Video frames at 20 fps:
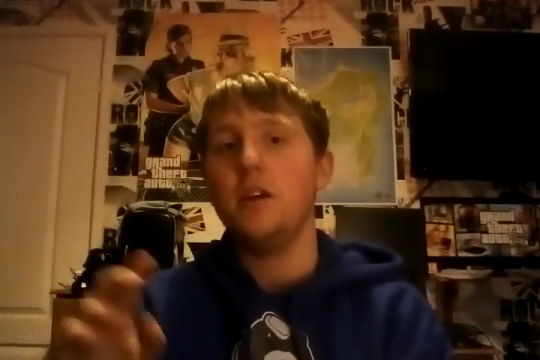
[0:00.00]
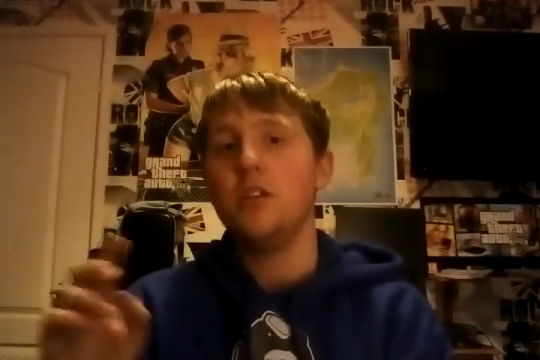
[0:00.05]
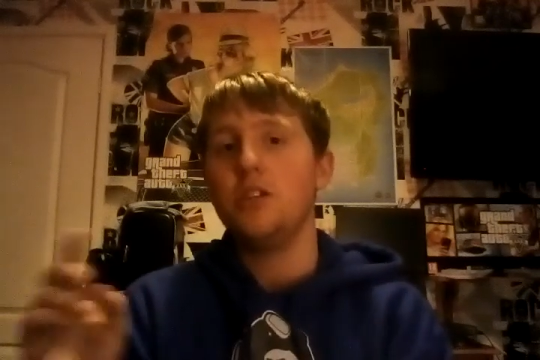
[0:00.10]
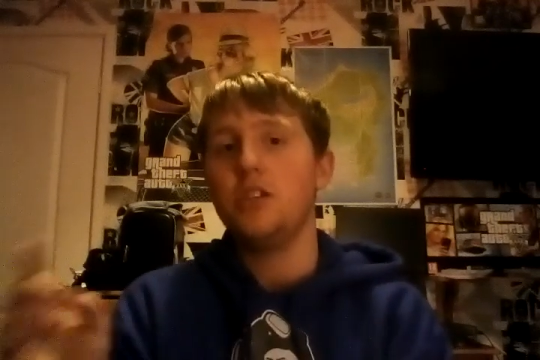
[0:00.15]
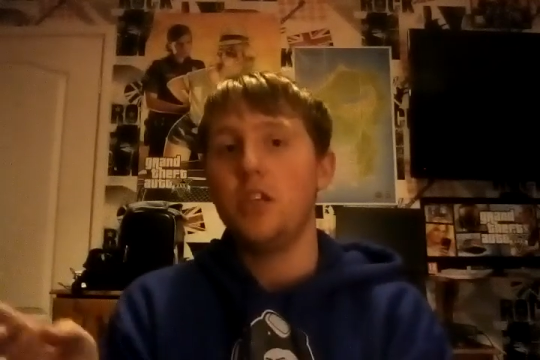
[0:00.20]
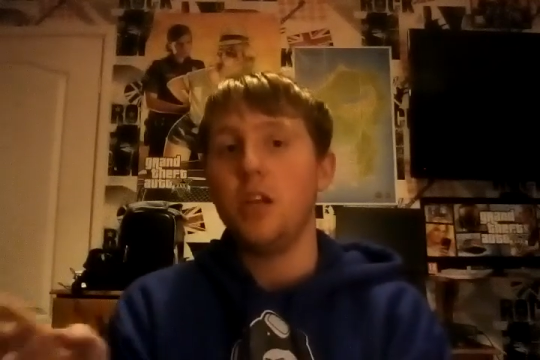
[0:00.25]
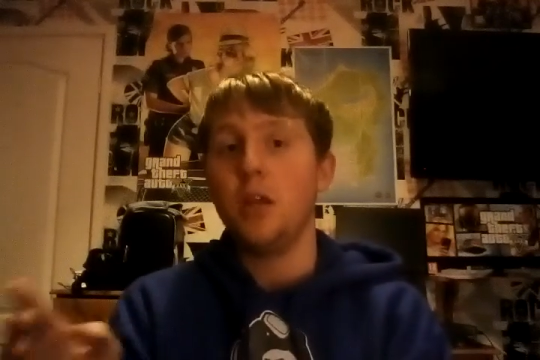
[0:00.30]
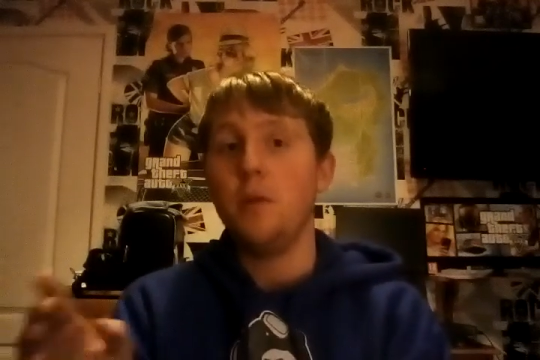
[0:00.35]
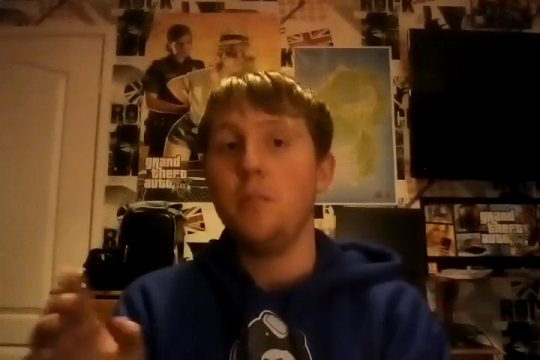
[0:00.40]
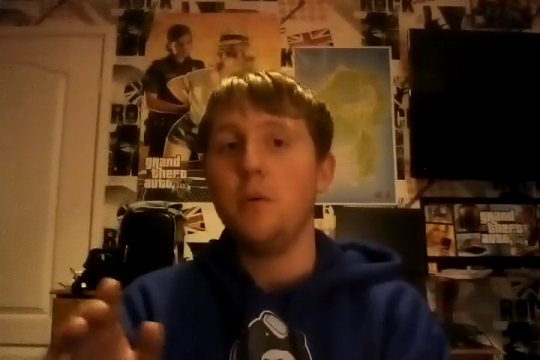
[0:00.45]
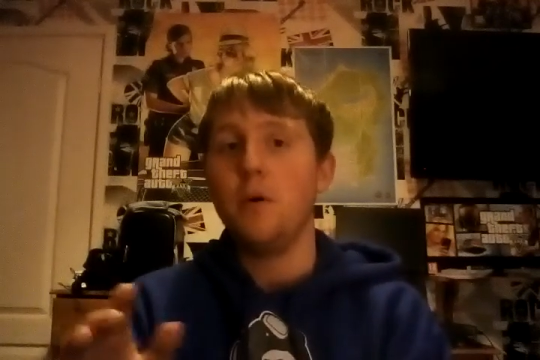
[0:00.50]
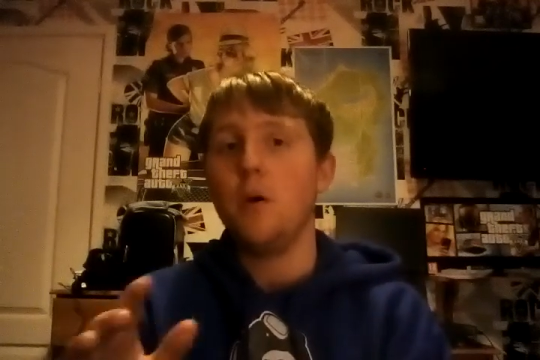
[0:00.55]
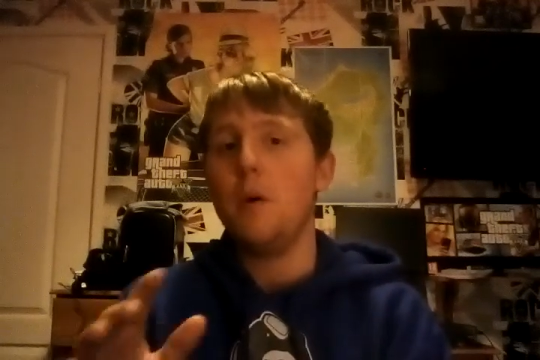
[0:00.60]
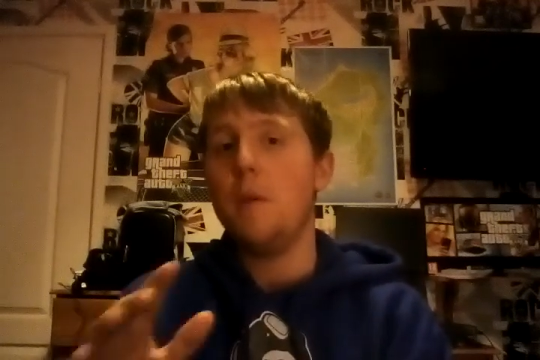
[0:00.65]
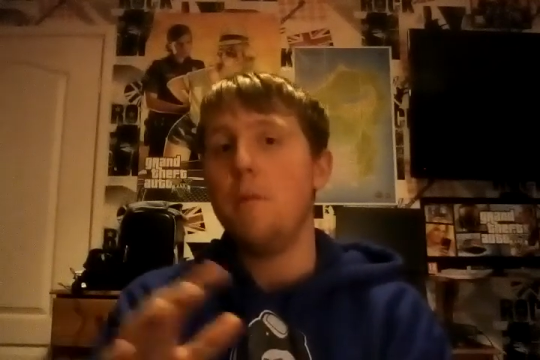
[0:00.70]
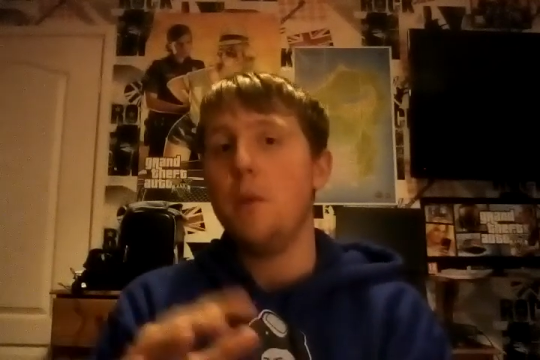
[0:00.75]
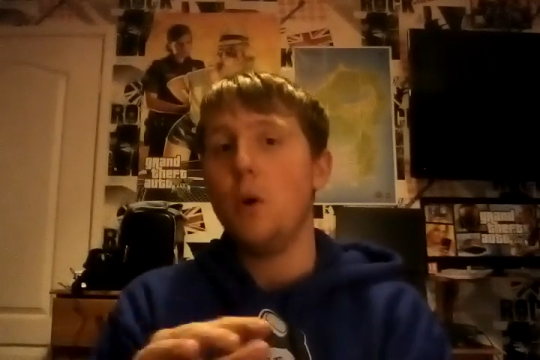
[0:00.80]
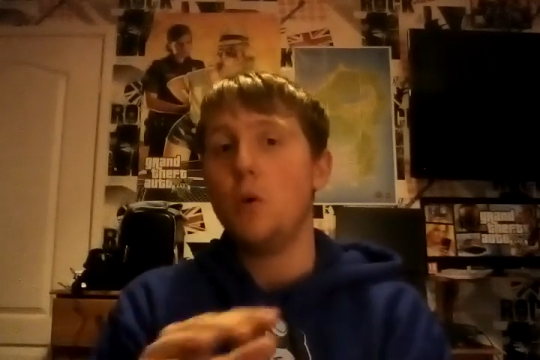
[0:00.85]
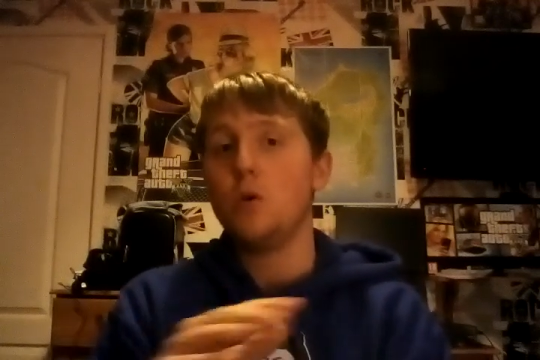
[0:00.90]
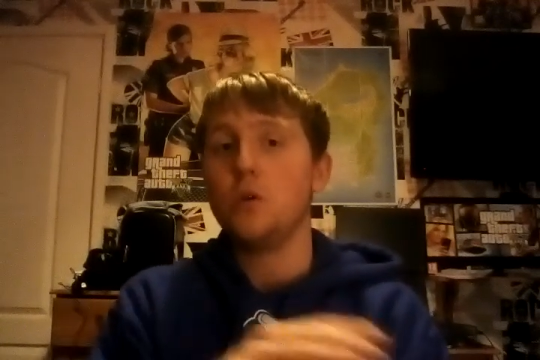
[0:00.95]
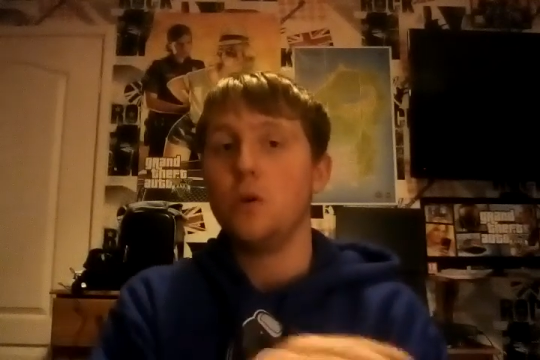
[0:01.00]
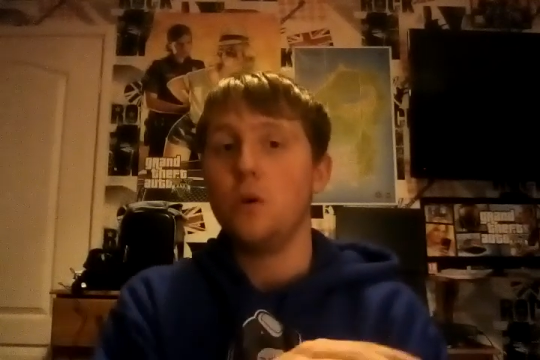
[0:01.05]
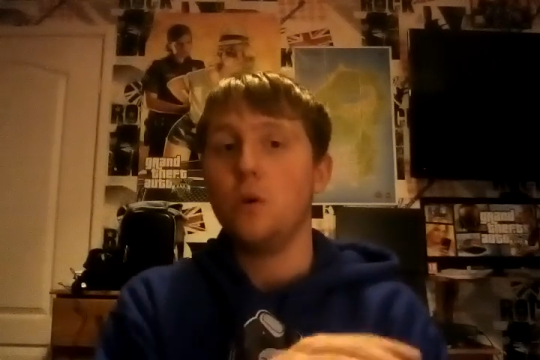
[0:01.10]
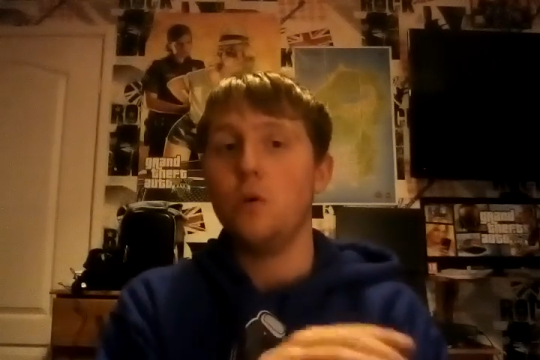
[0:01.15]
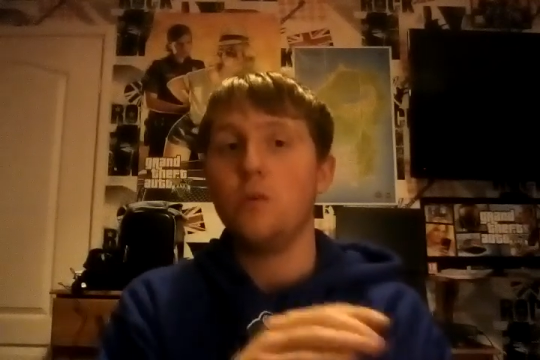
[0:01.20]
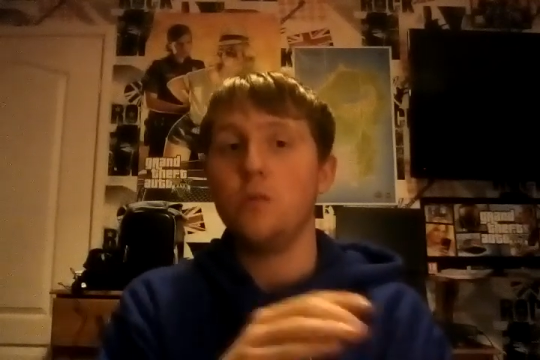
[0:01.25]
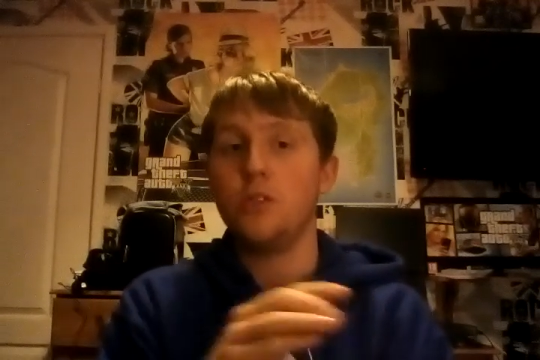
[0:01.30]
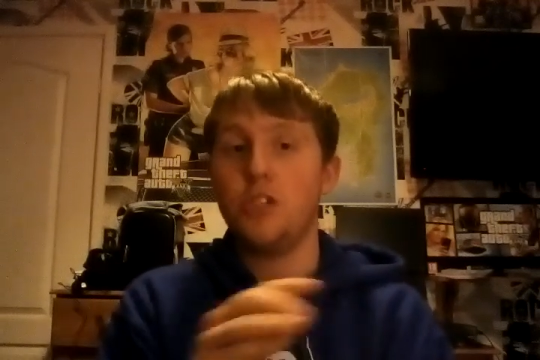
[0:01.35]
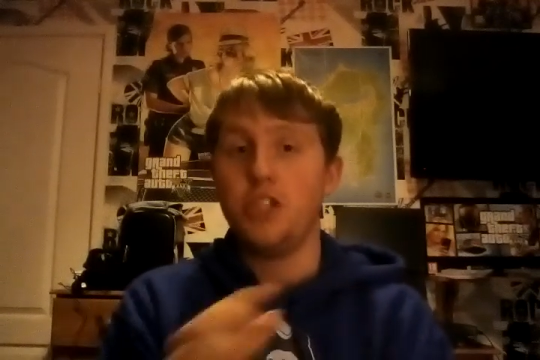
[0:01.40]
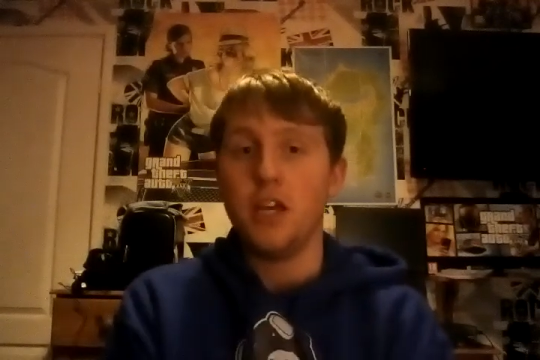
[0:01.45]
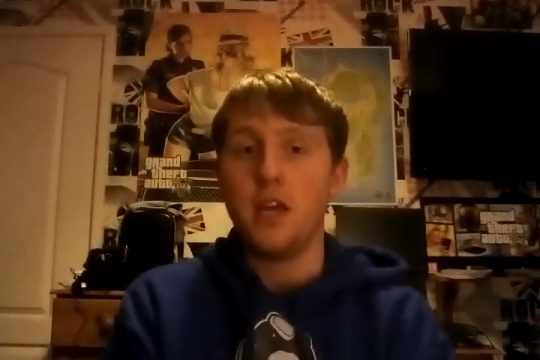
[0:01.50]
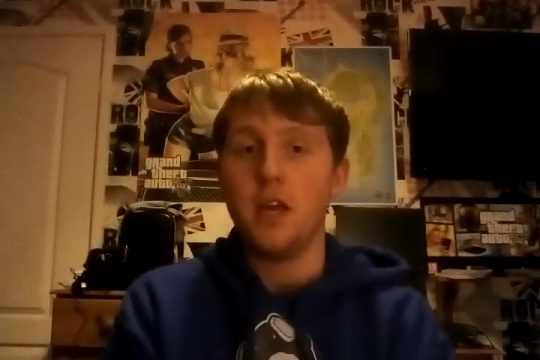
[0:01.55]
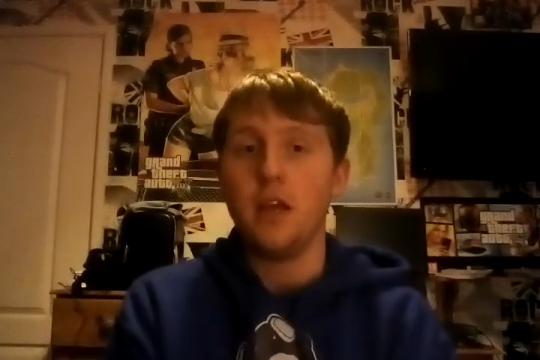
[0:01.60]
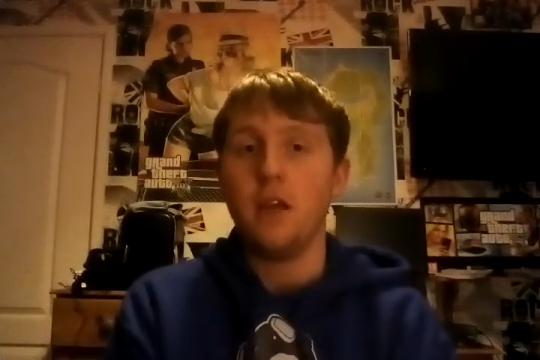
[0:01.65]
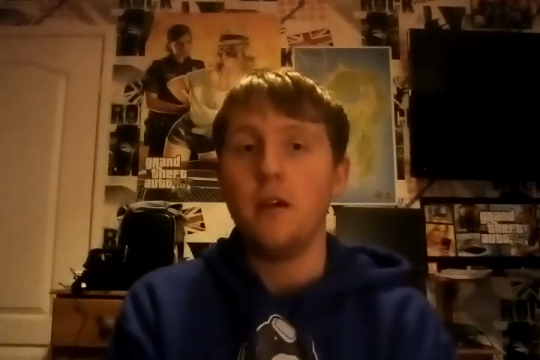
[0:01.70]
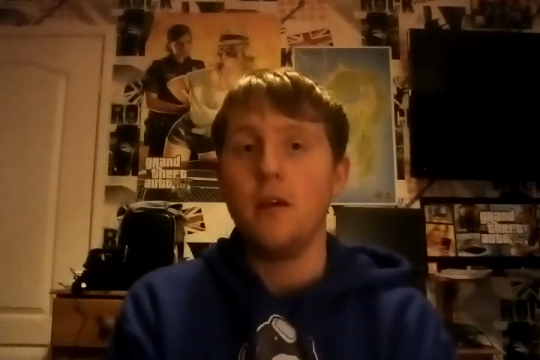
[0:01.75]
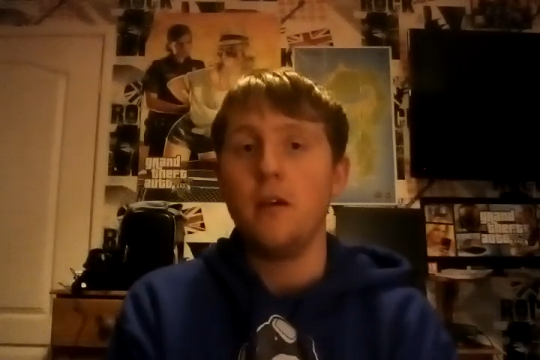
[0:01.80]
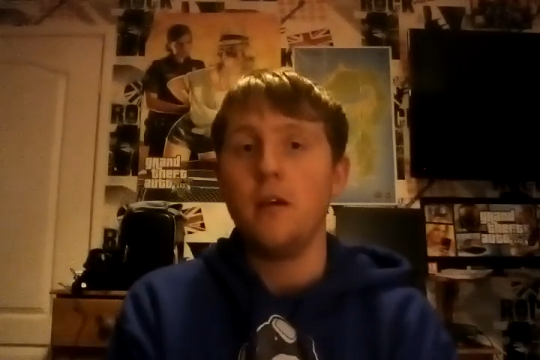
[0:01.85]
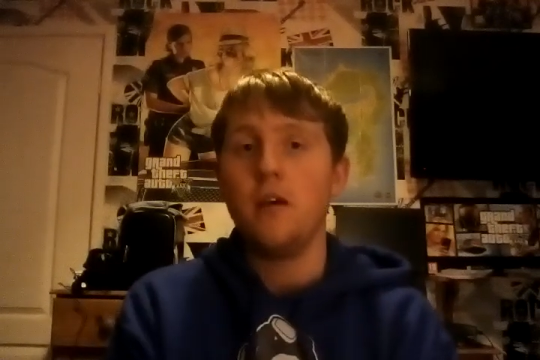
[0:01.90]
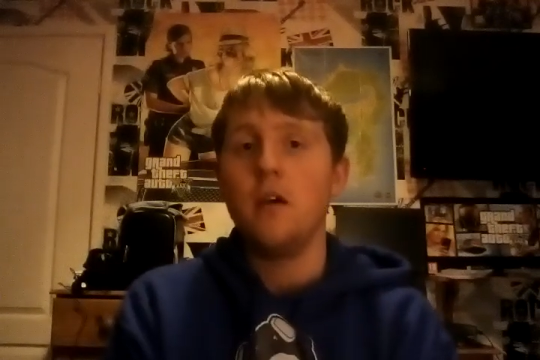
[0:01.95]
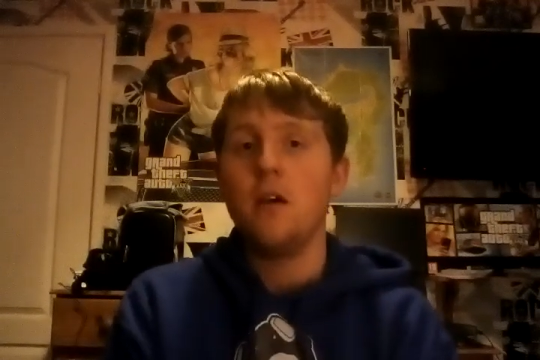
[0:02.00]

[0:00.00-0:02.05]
cheaper Moto G,